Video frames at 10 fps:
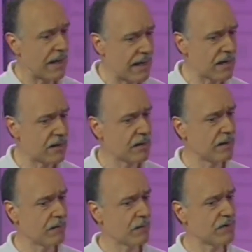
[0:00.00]
Anything
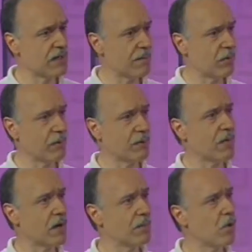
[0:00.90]
like, for example, if your
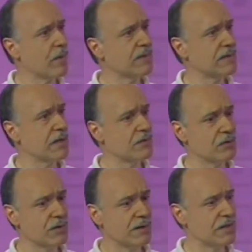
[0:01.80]
fire department tells
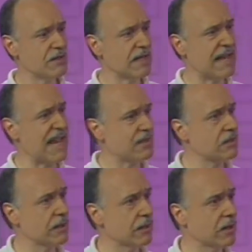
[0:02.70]
you that there's a gas
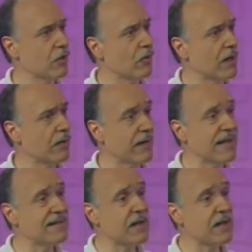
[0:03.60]
leak in your area, and they